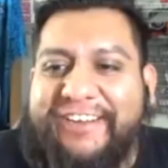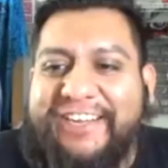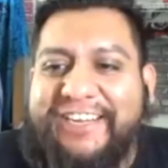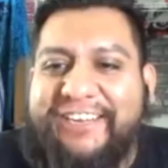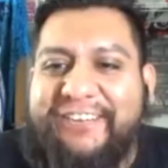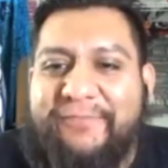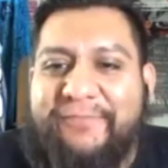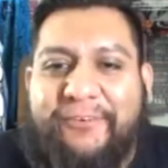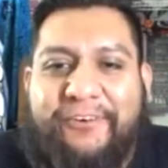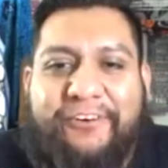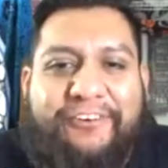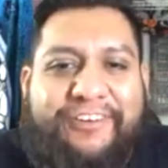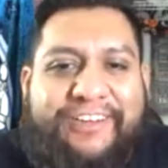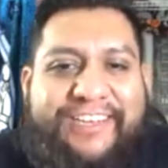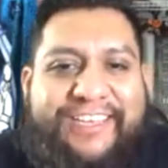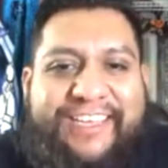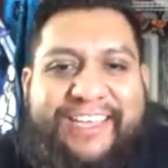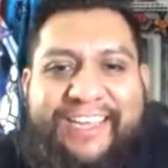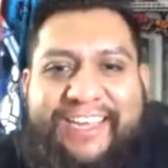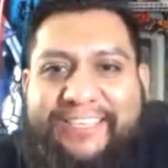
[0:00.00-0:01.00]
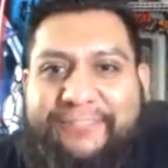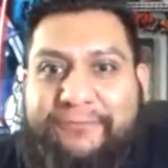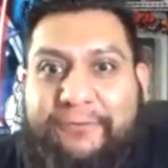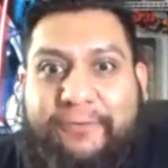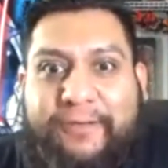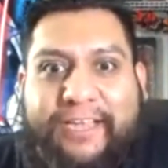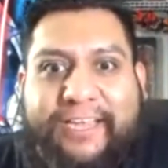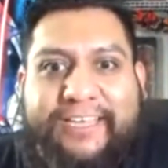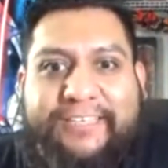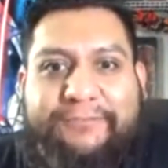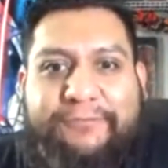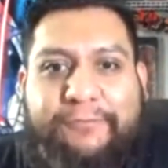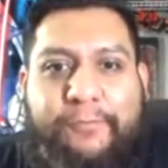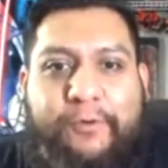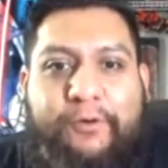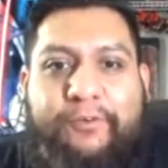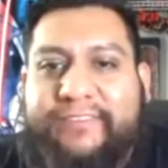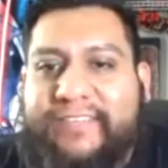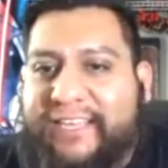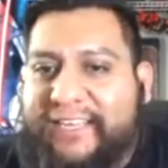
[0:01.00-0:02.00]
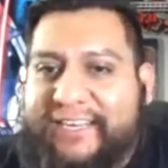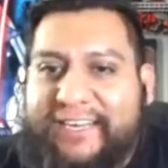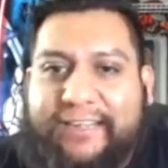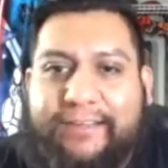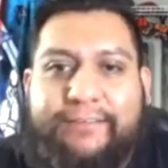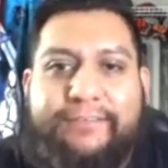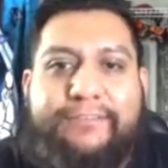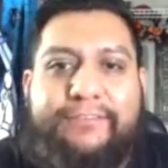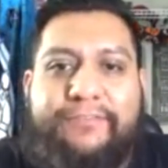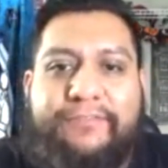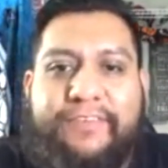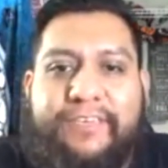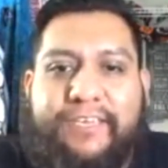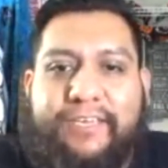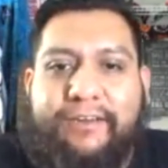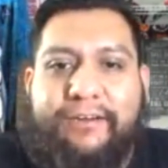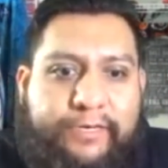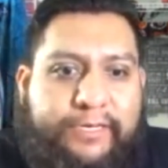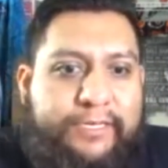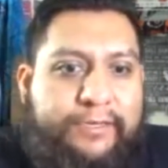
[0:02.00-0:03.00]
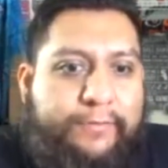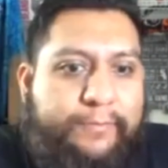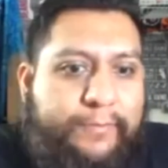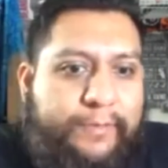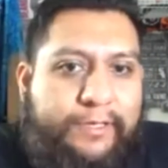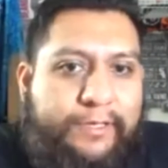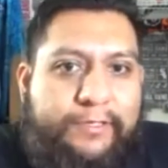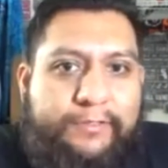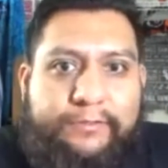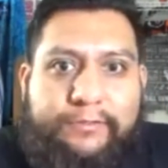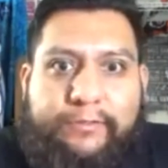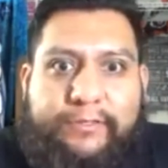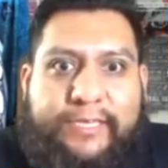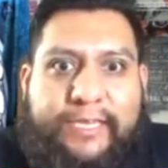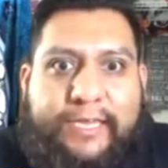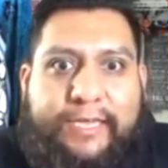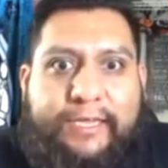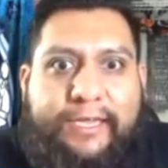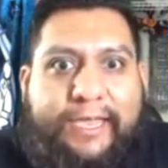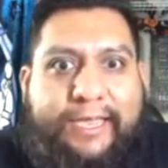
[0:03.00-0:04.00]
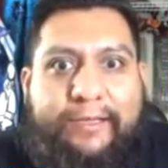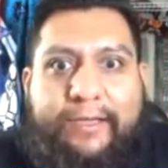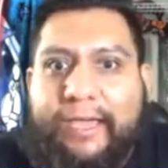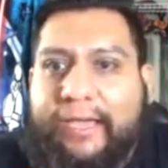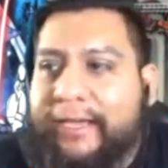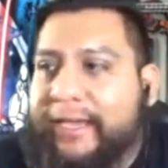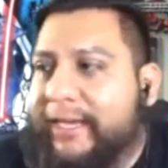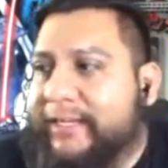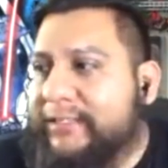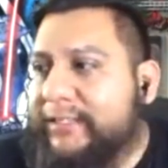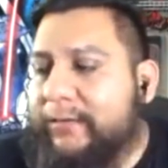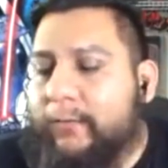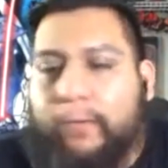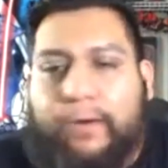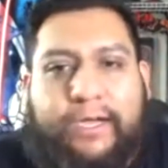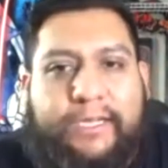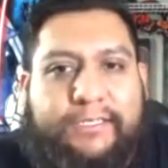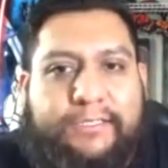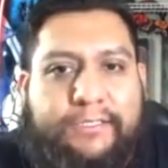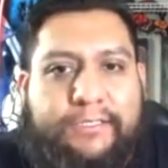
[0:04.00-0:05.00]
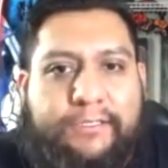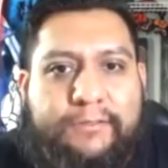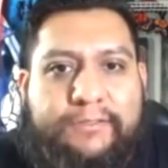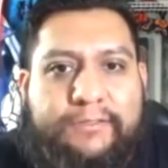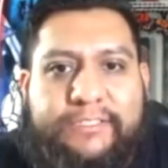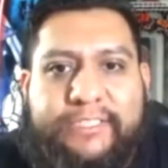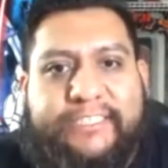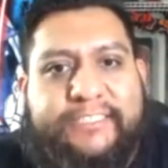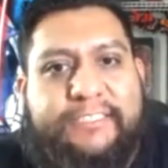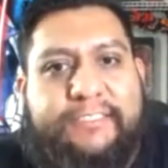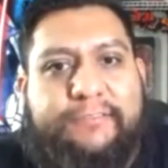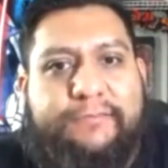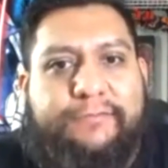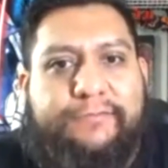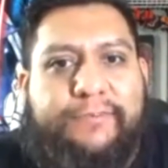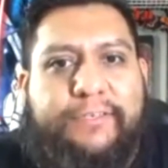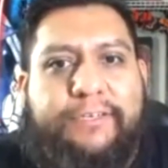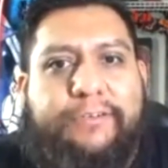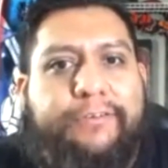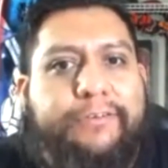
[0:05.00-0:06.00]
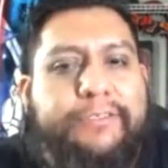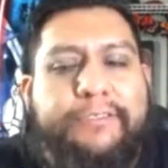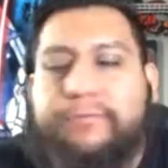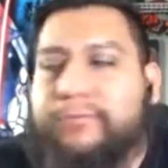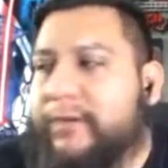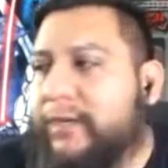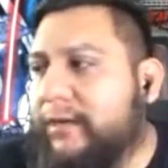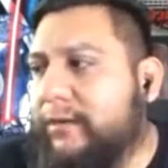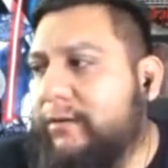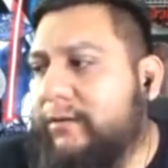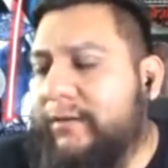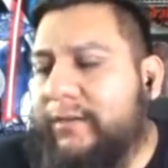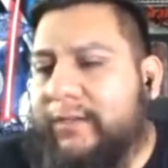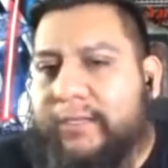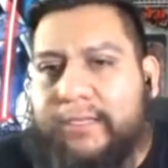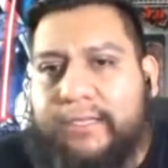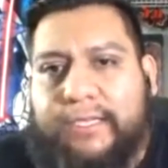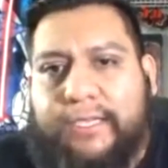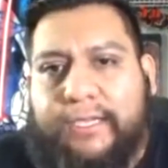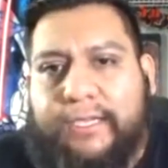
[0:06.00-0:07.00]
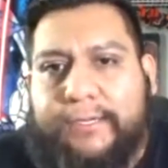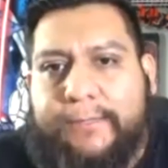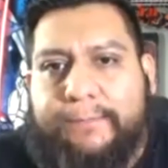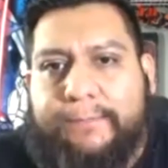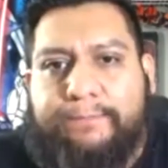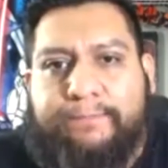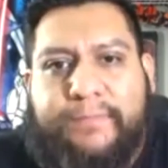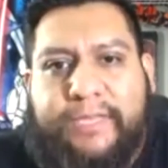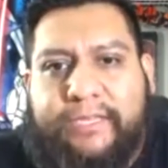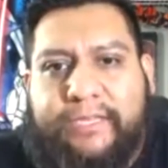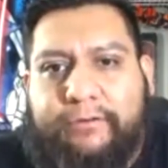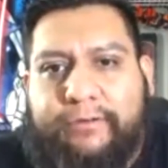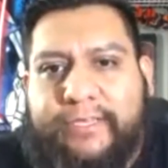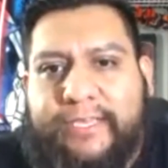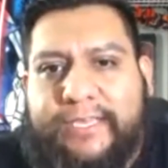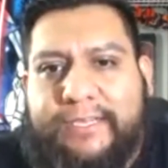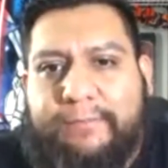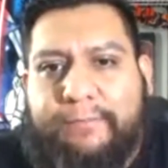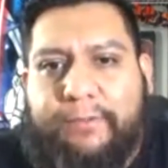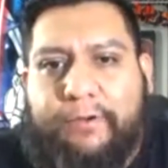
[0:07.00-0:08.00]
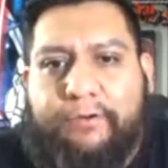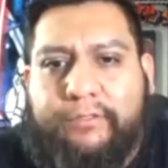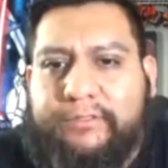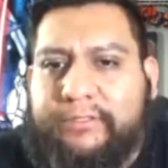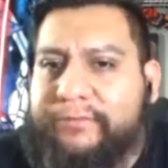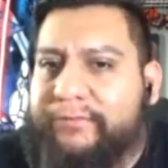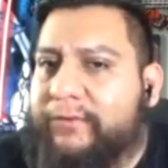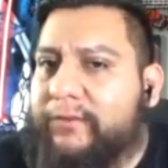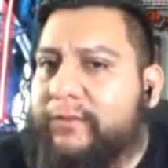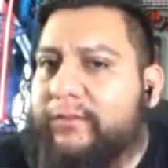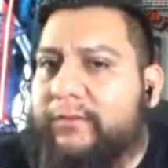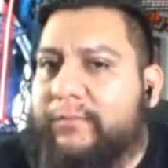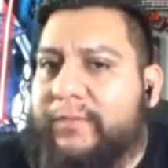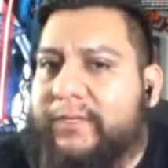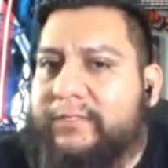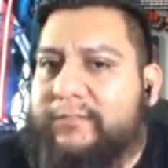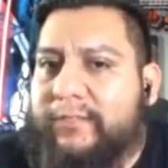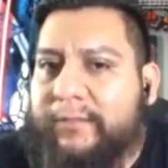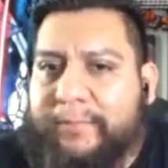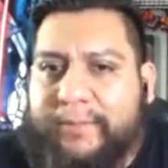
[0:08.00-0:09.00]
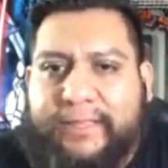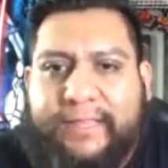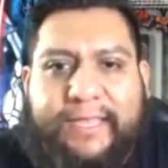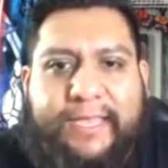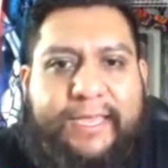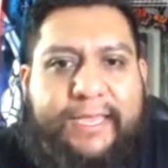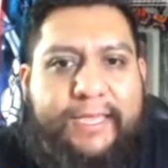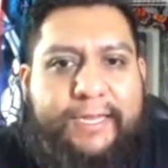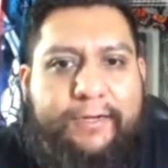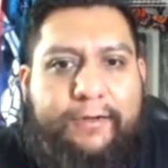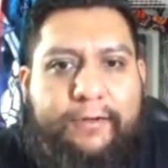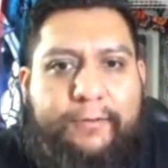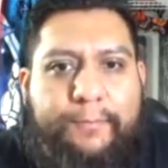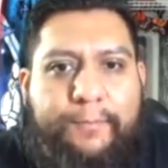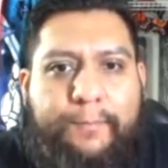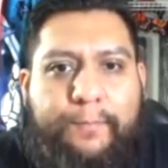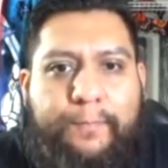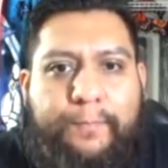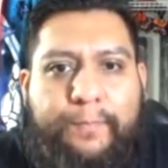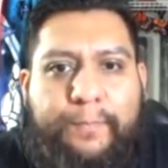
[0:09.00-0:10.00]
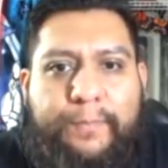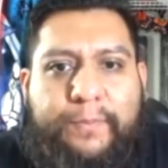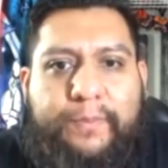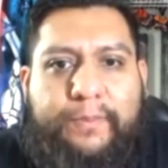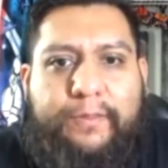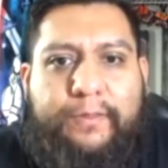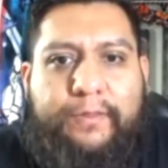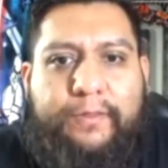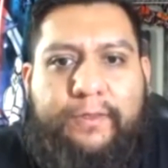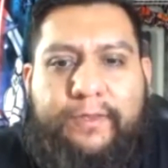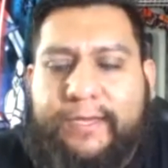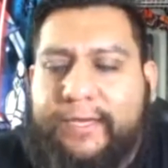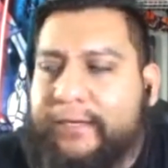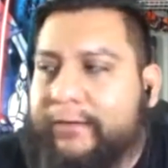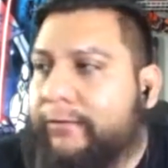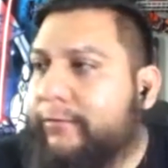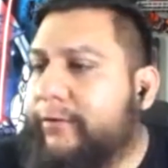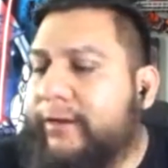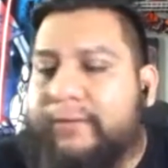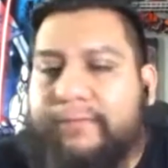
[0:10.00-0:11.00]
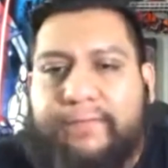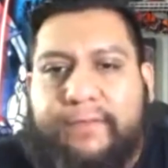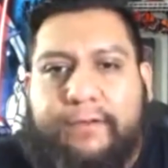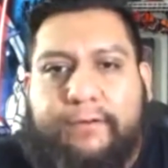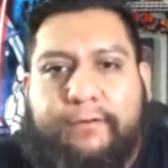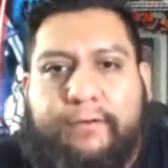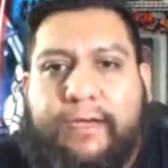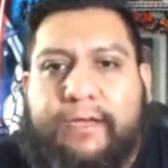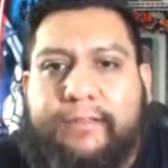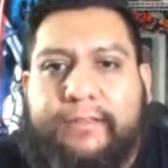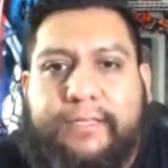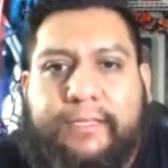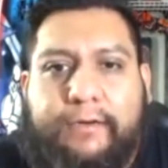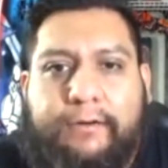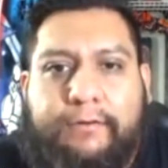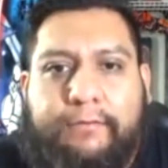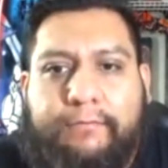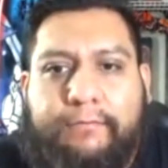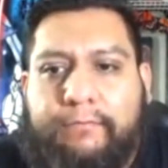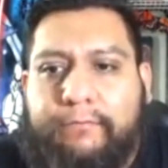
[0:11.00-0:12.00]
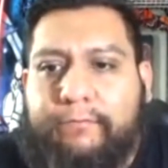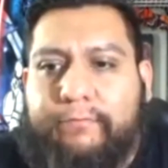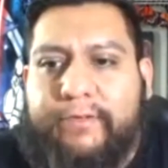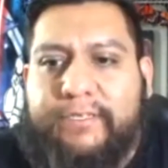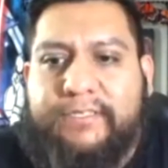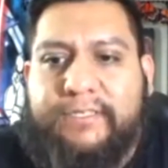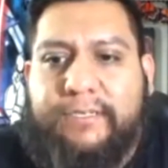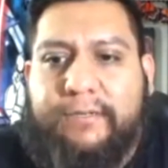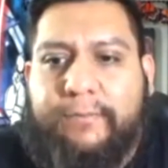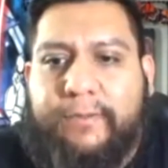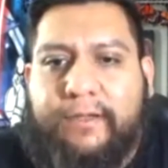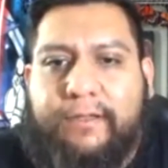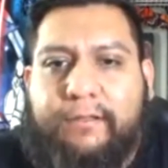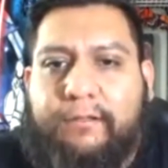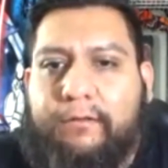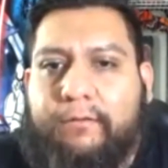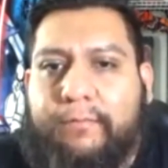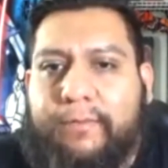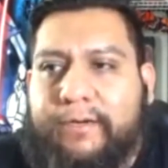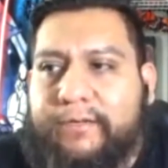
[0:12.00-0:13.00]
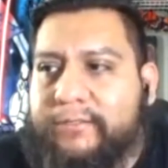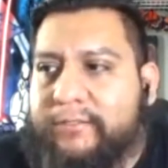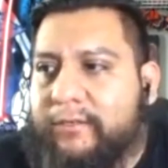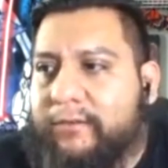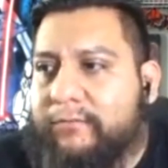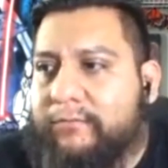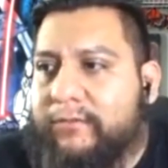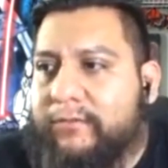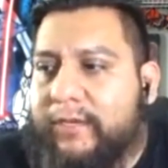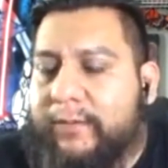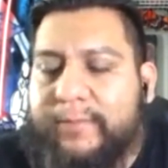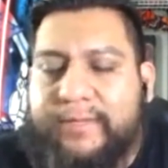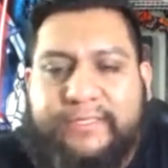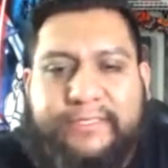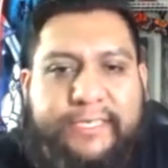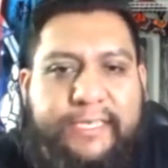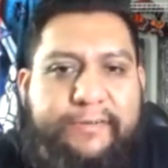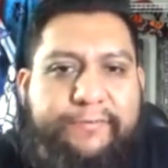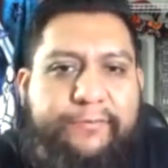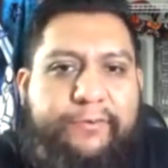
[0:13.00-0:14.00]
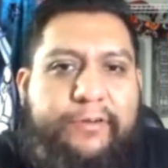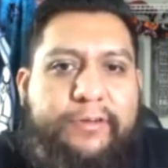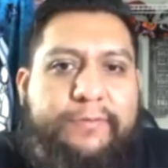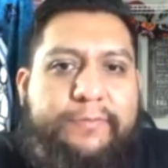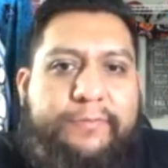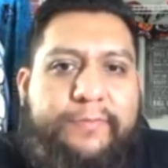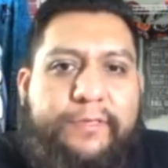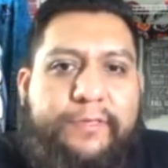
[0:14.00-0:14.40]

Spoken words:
in the morning, guys. I guess we're both night owls over here. So yeah, I actually watched Jason's video as well. I know he hadn't posted for a little bit, so I'm glad he got a great video out there recently about Lone Bear. So I'm excited for him.